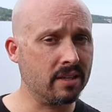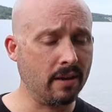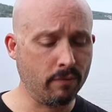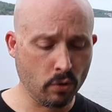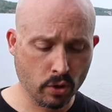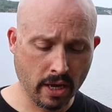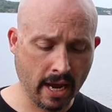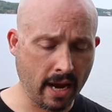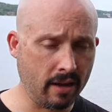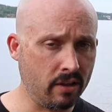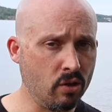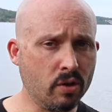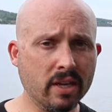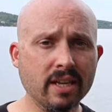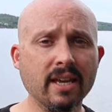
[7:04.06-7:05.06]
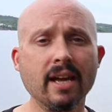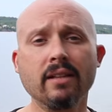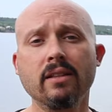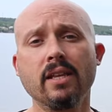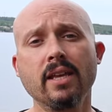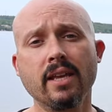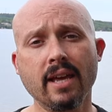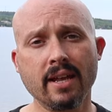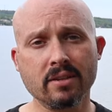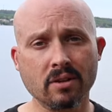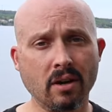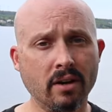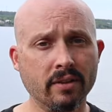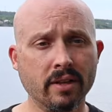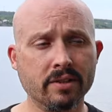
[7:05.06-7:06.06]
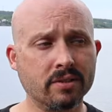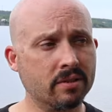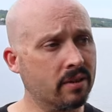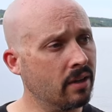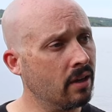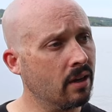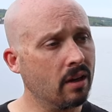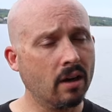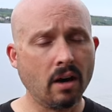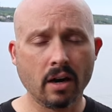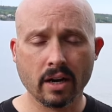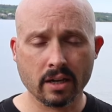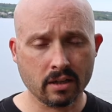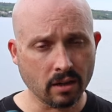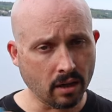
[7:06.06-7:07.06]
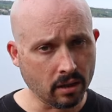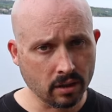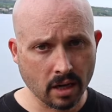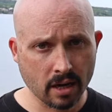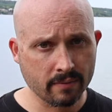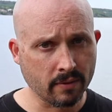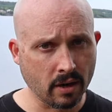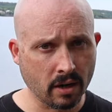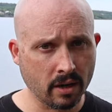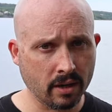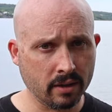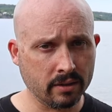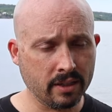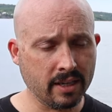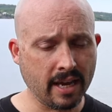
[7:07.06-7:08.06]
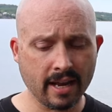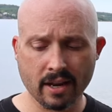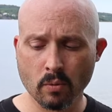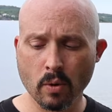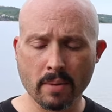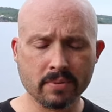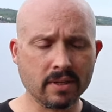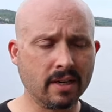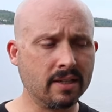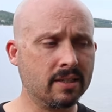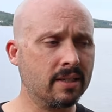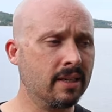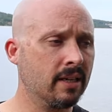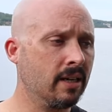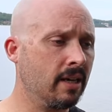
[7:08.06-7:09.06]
if you can. You can get decants on this on a, a lot of uh, decanting websites,